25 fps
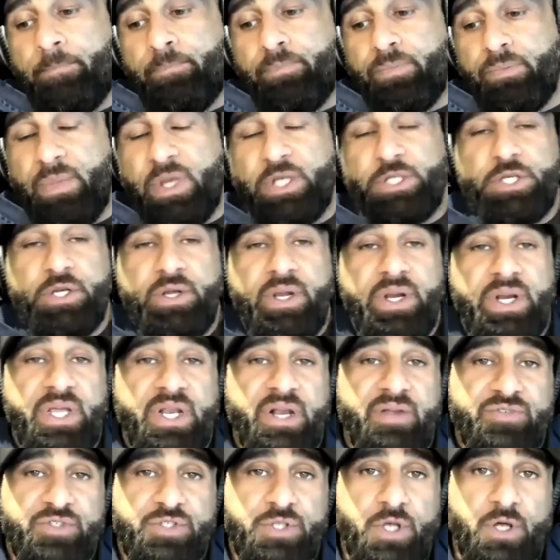make sure you're eating
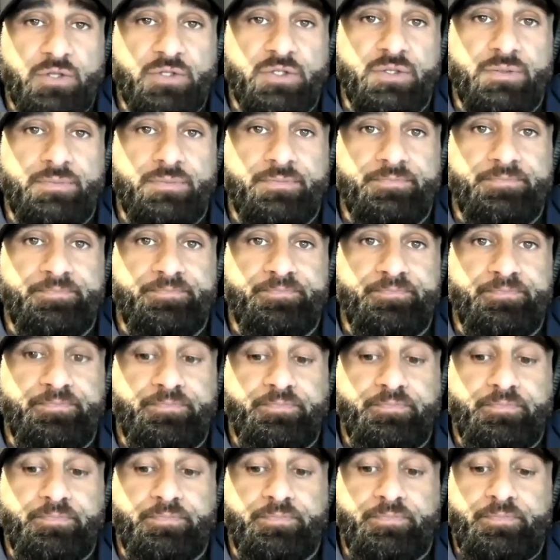enough salt.
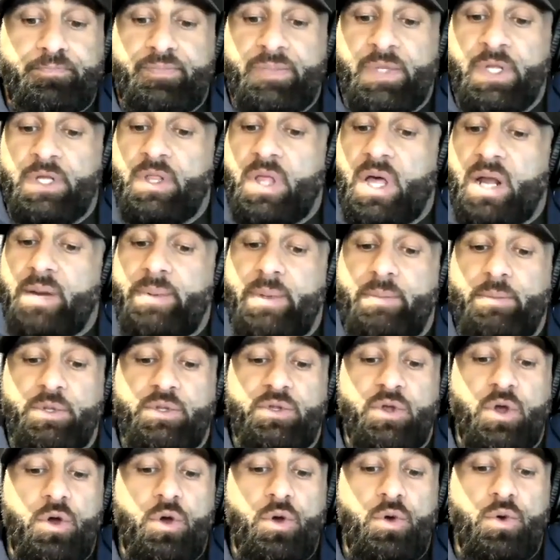A lot of people
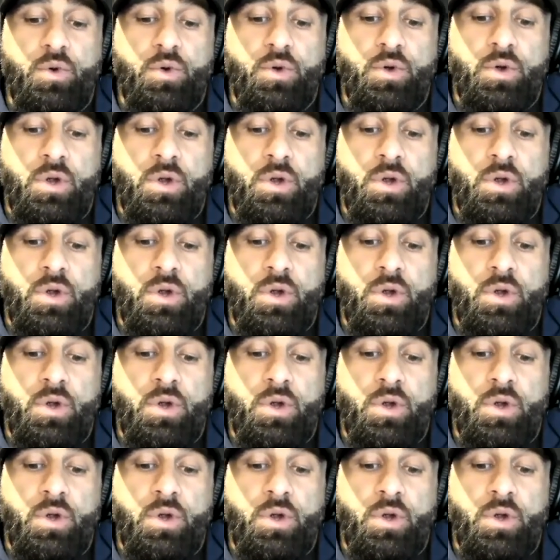don't.